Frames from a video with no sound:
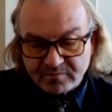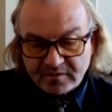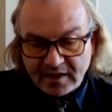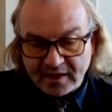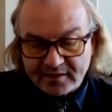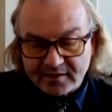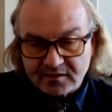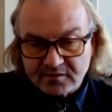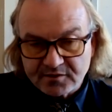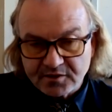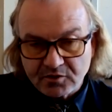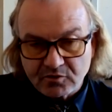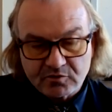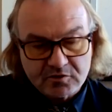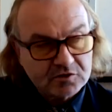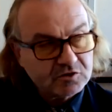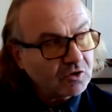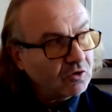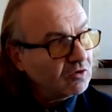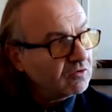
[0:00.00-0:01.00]
I can tell you
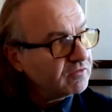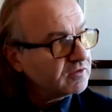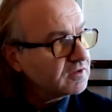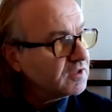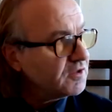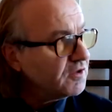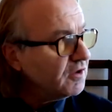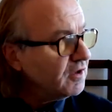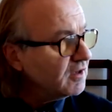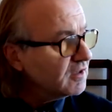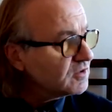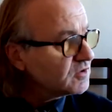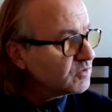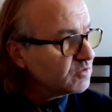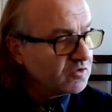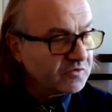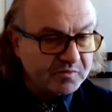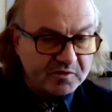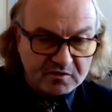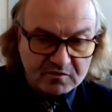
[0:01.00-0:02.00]
that over the years
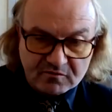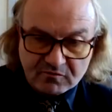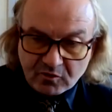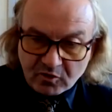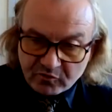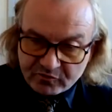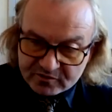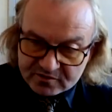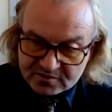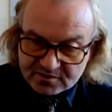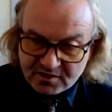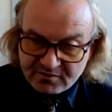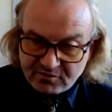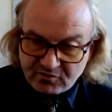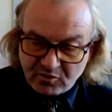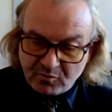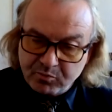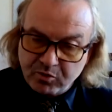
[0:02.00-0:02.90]
we've been involved in several